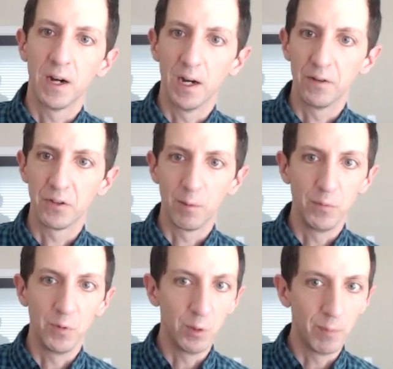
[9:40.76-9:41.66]
some
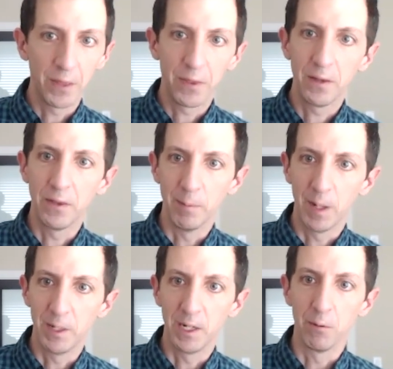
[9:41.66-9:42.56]
new method that may
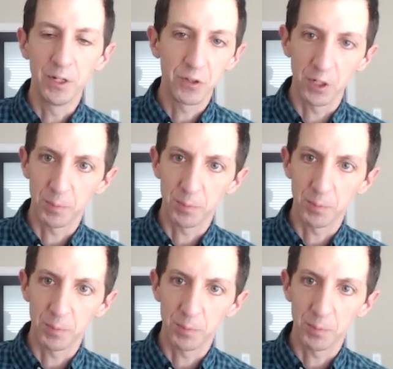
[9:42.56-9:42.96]
be a research